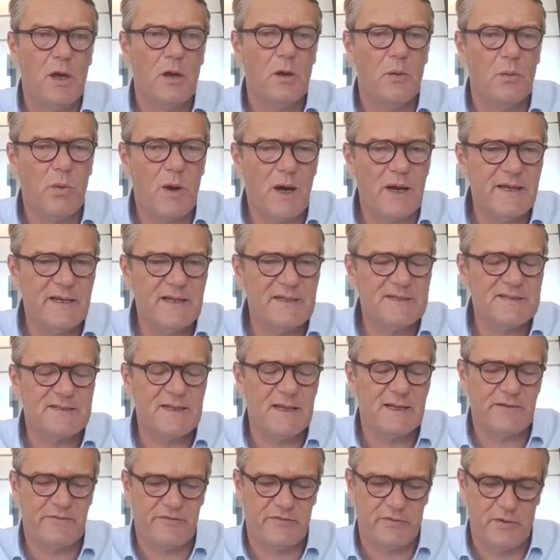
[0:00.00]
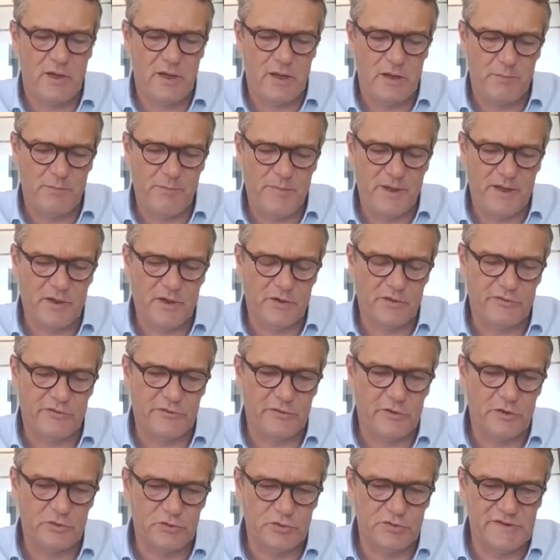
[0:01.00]
Why is that?
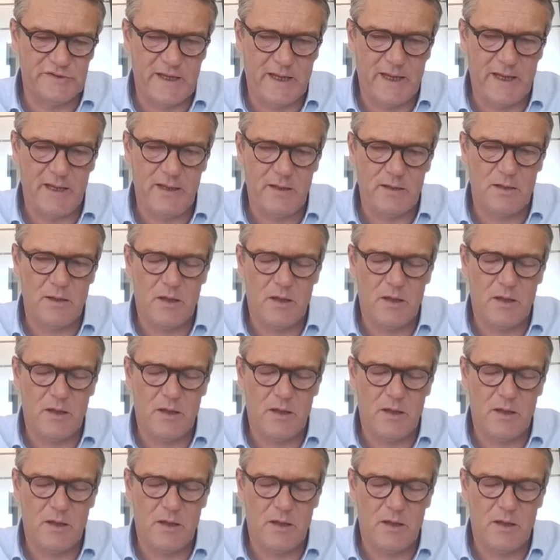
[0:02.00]
Because today,